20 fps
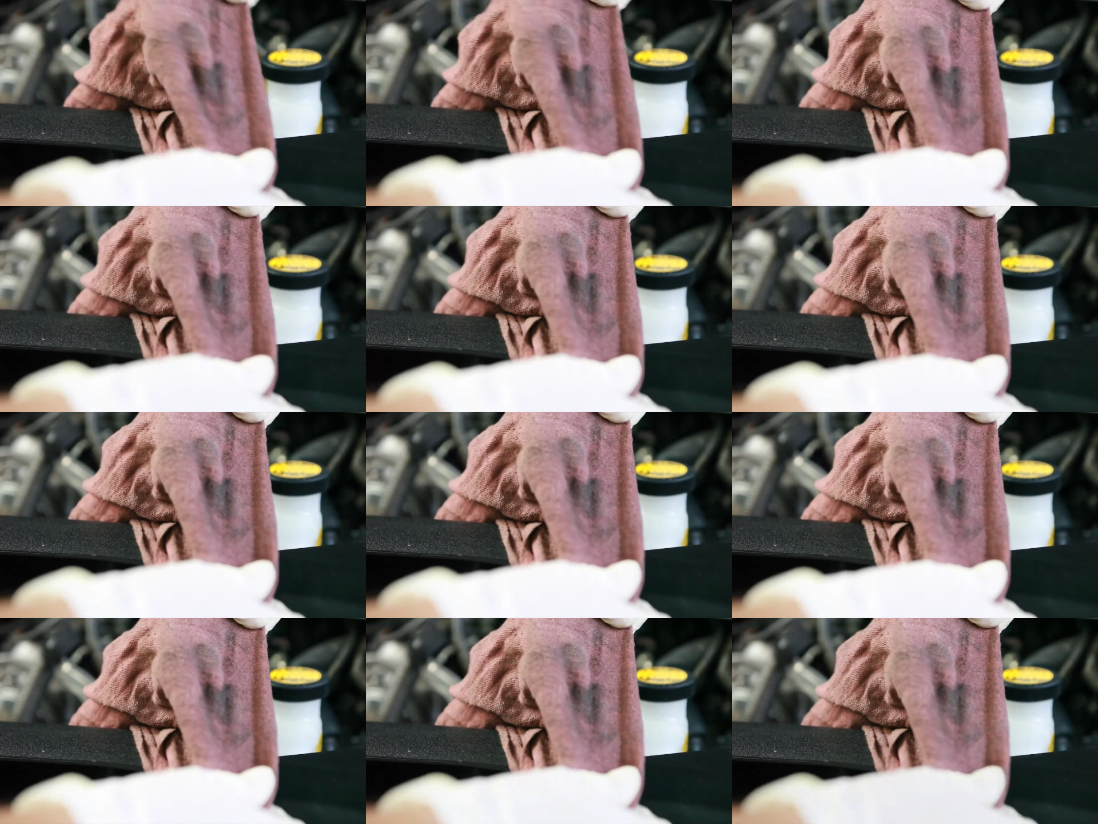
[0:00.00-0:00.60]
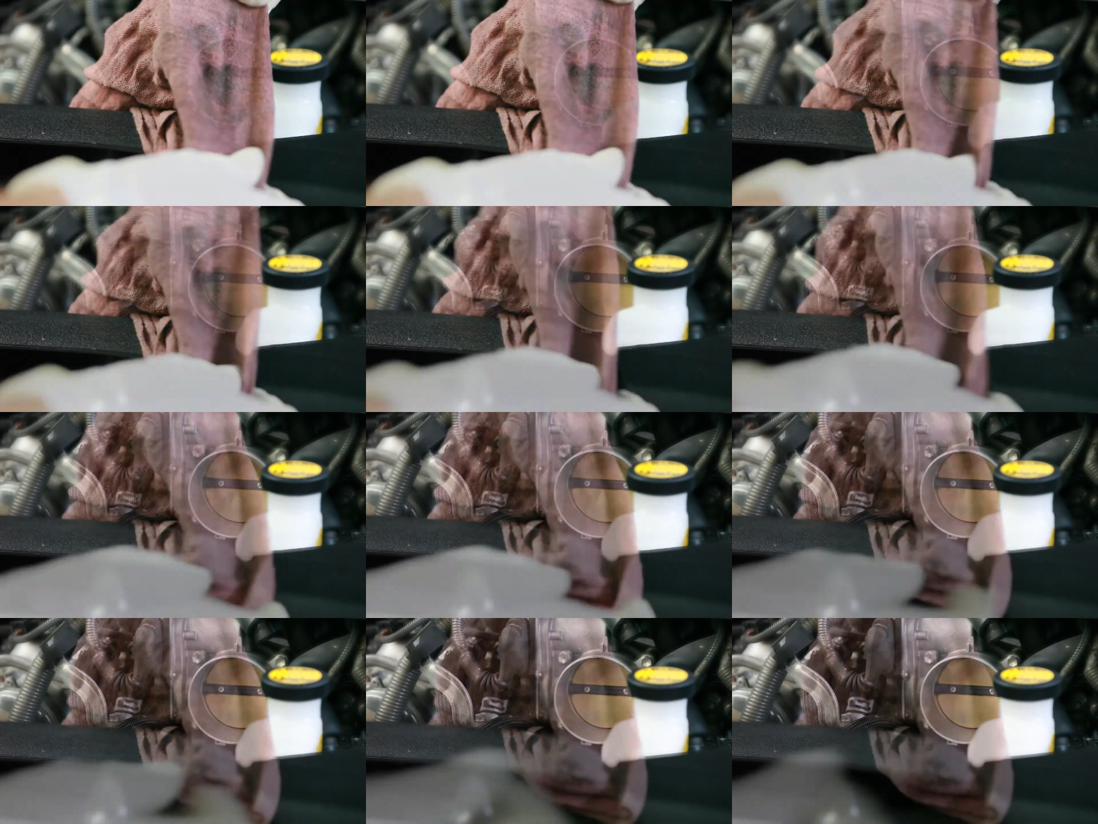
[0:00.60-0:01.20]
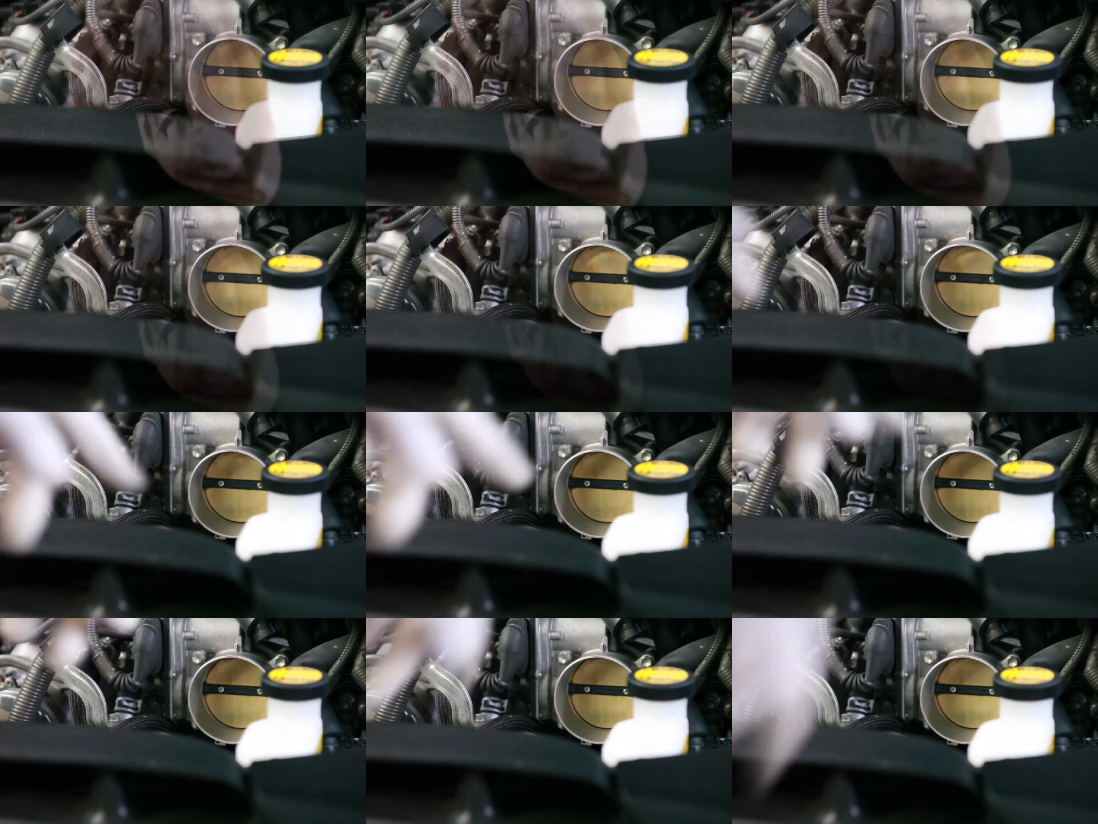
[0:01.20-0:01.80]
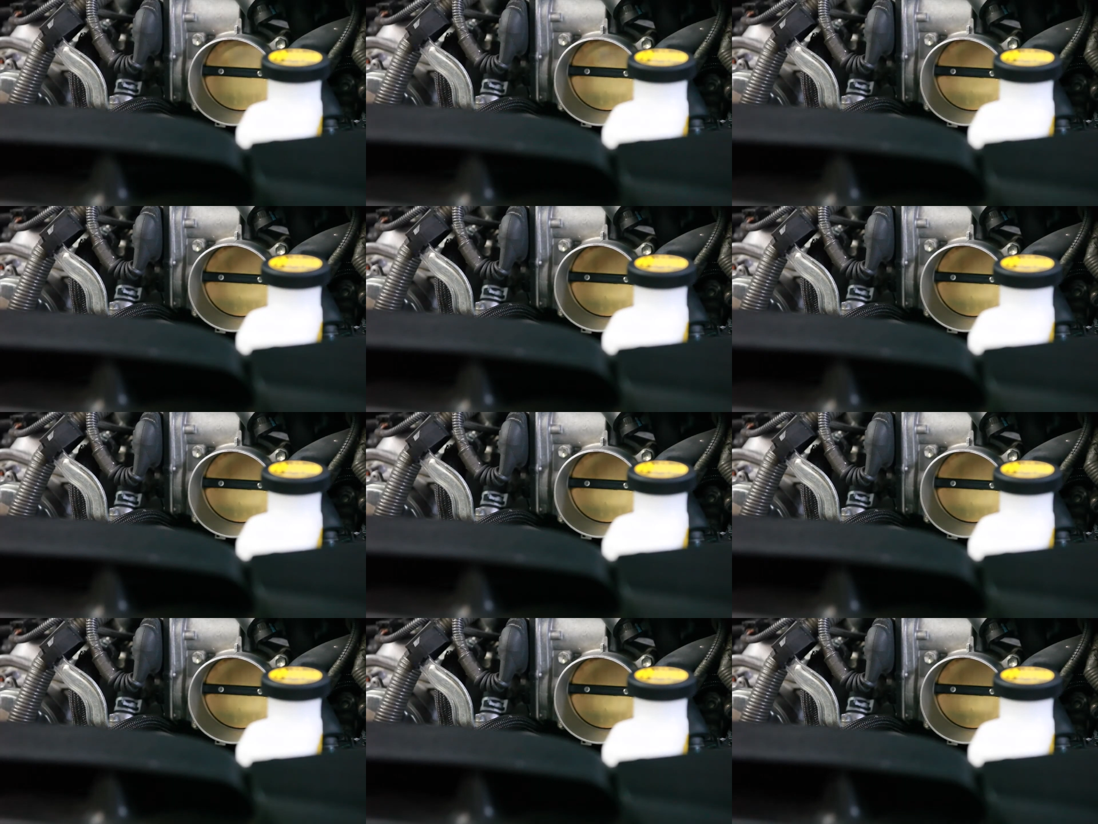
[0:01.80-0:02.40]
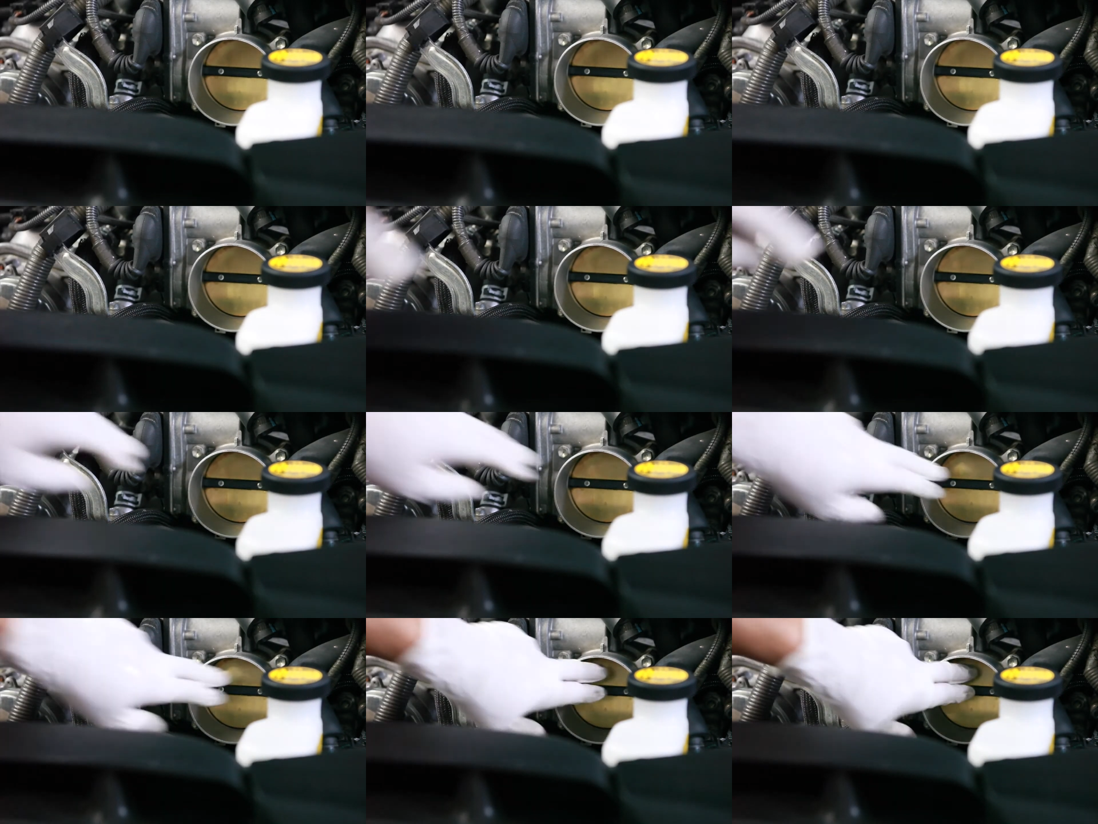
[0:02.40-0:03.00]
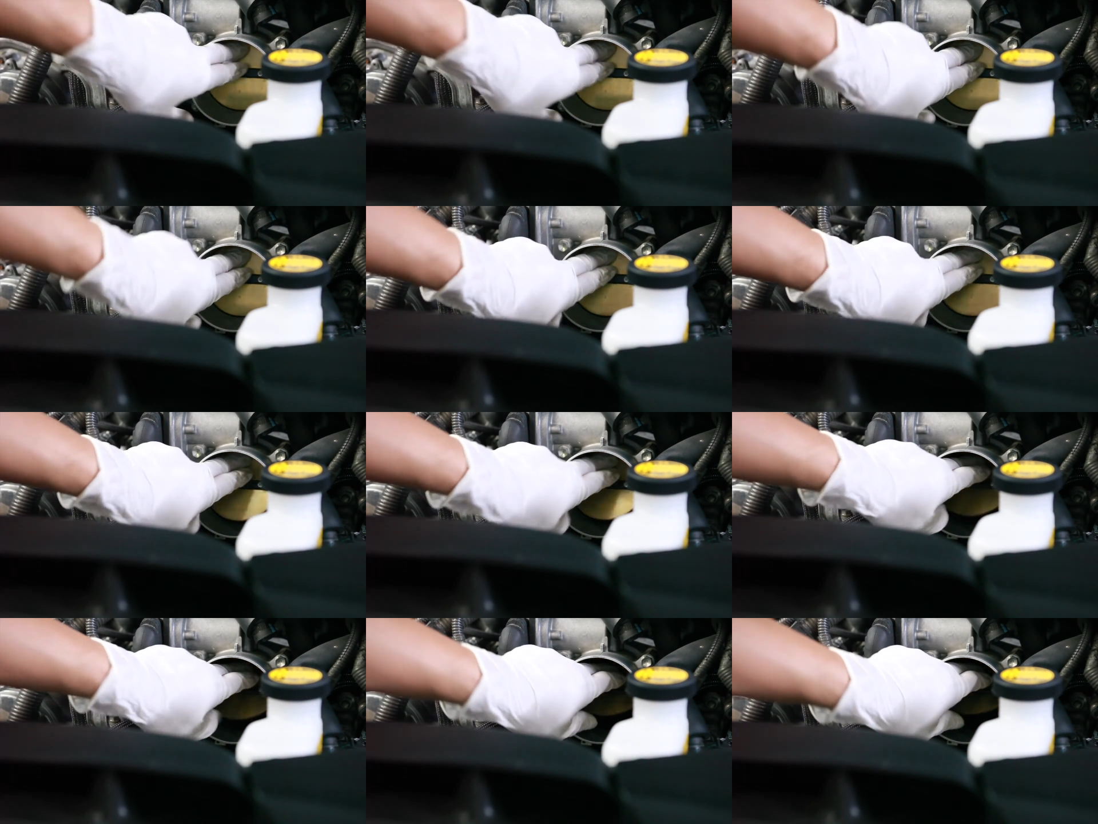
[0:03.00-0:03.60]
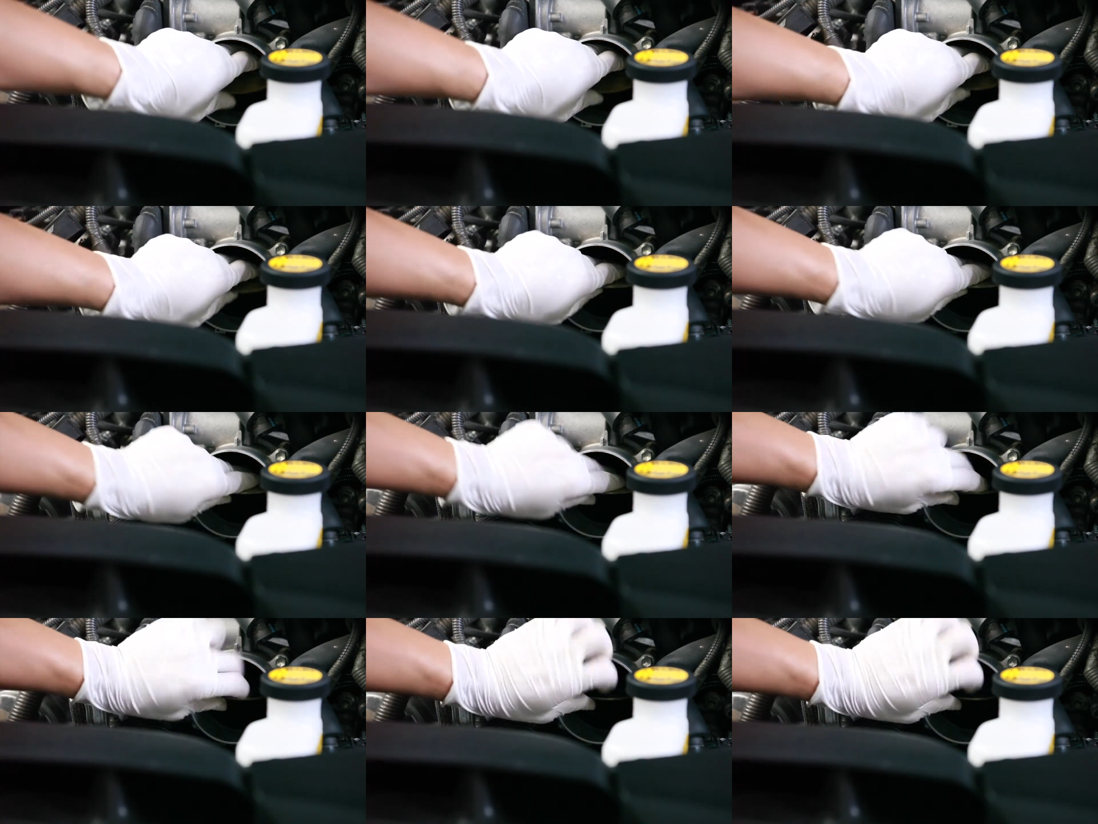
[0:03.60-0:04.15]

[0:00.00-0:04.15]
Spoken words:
No face is visible, so there are no lips to read.